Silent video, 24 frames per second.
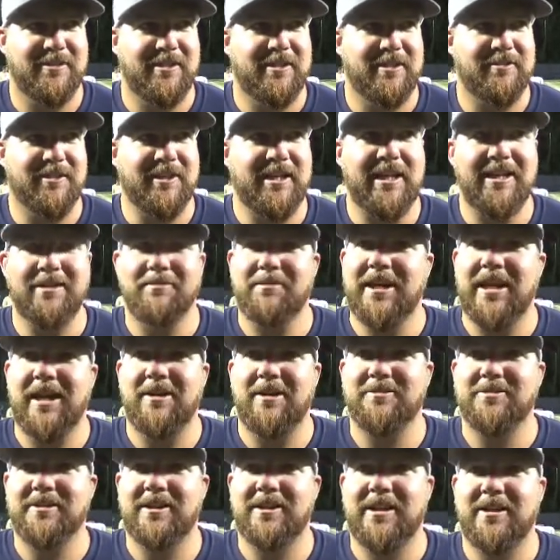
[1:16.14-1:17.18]
every game
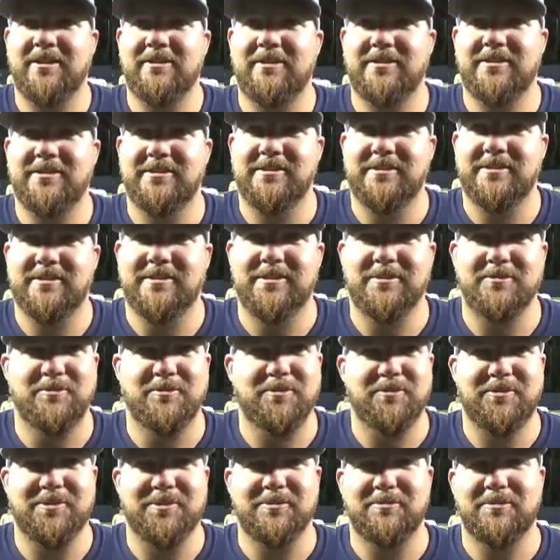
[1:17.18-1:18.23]
counts now, and
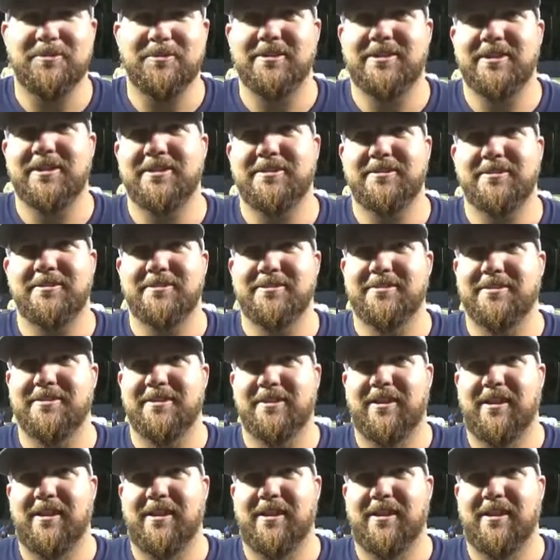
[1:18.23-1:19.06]
we'll see where it takes us.